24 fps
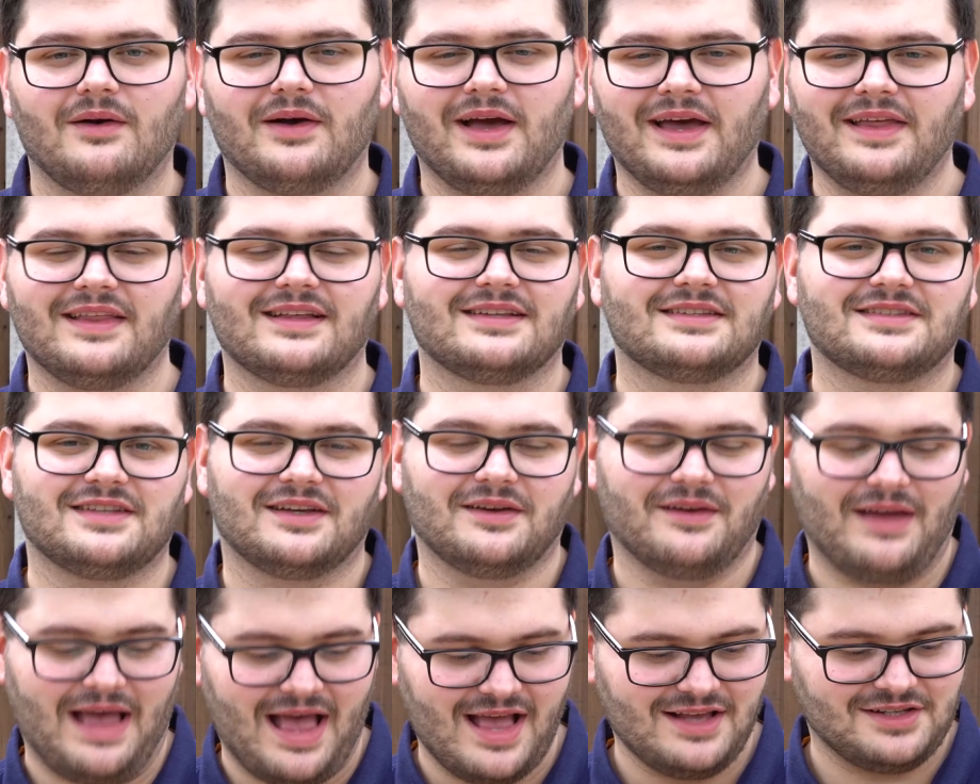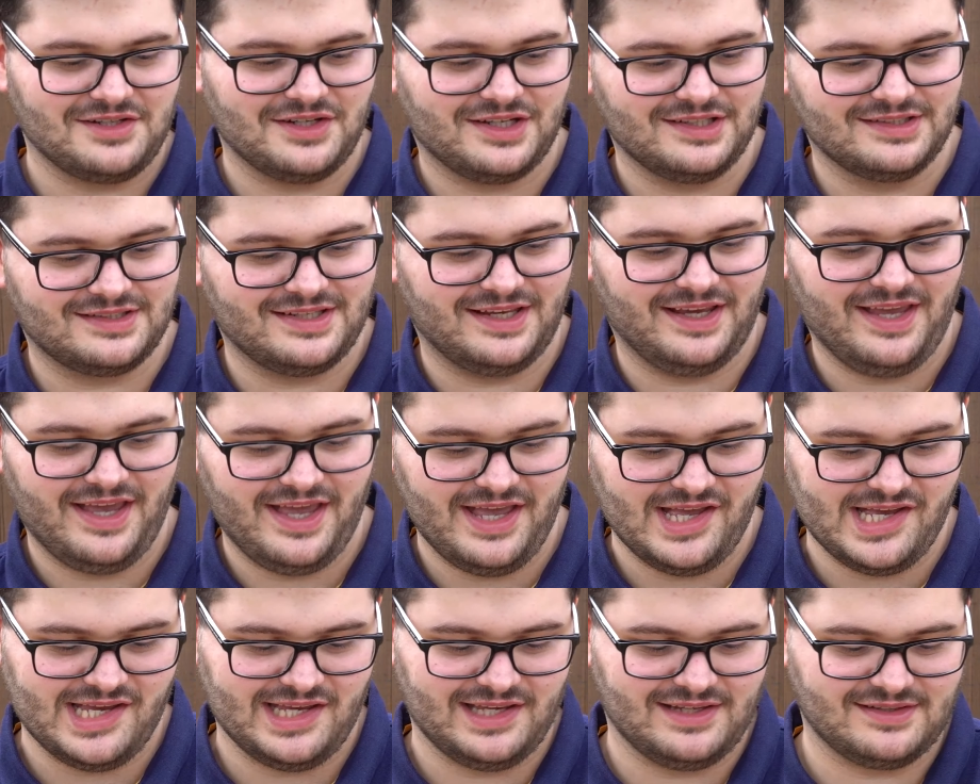Okay then, so as you can see,
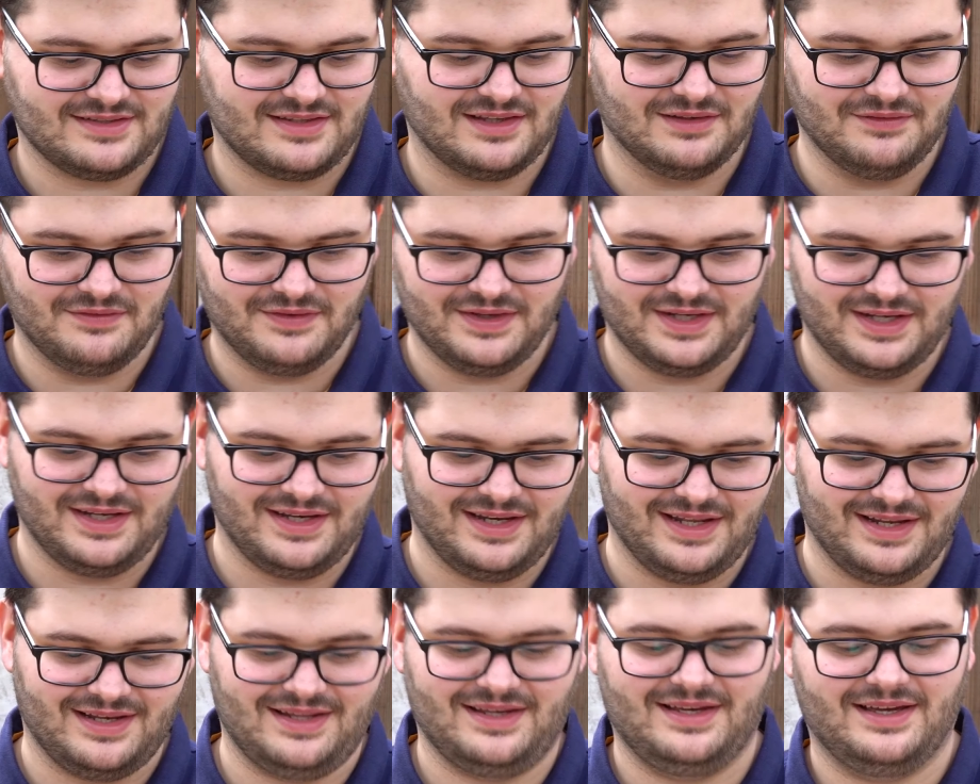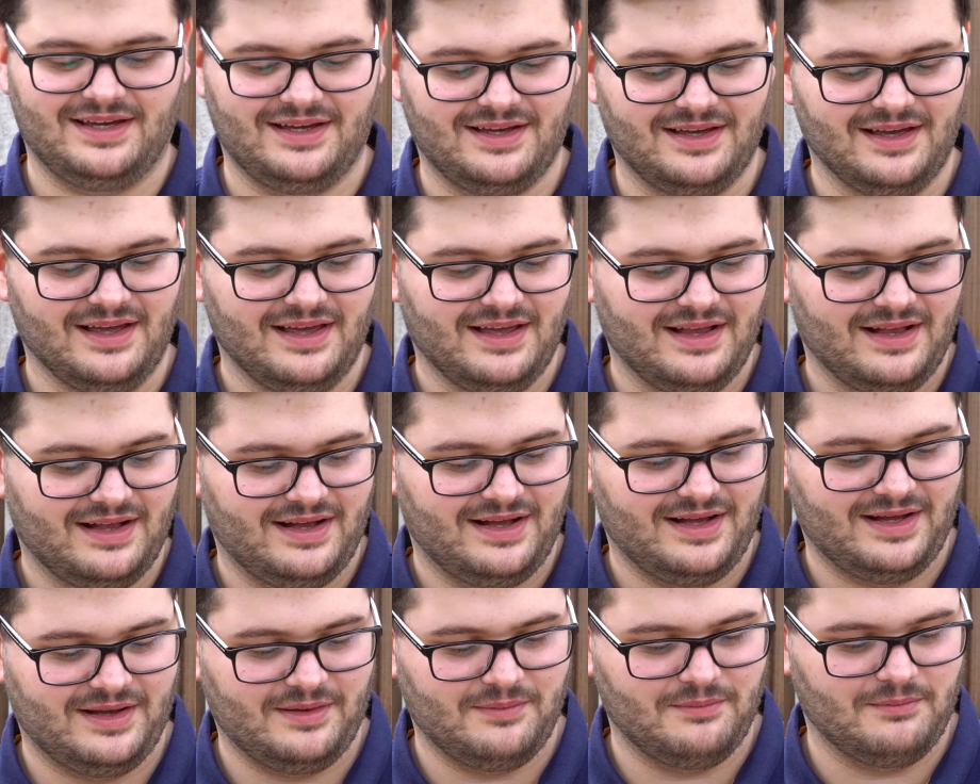here is the vanilla
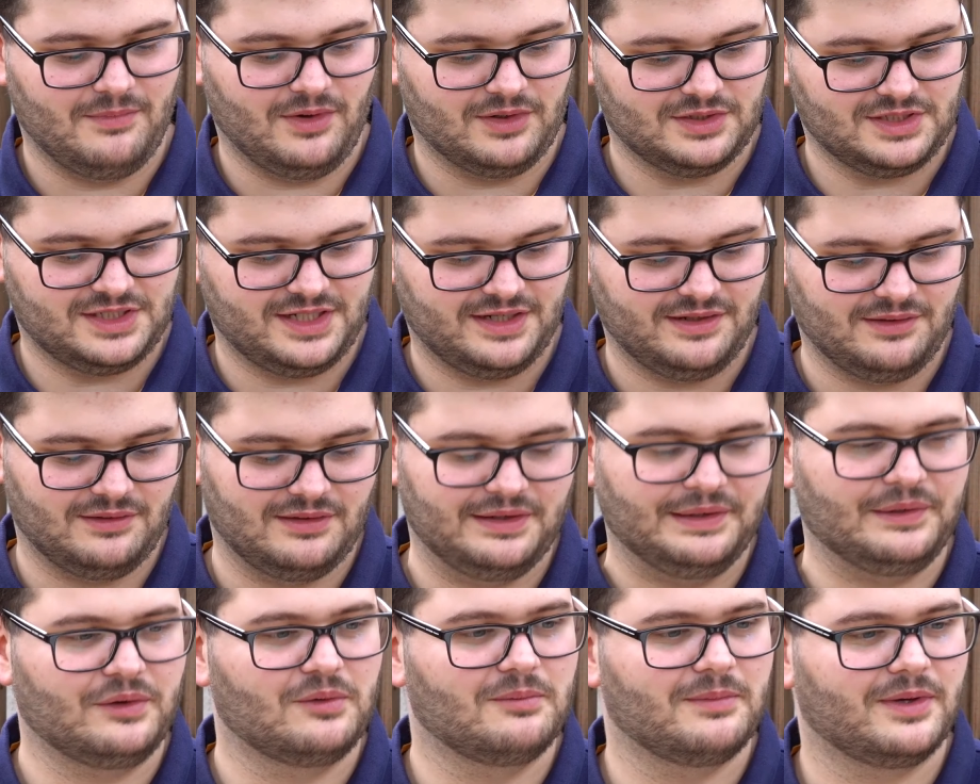mochi or Little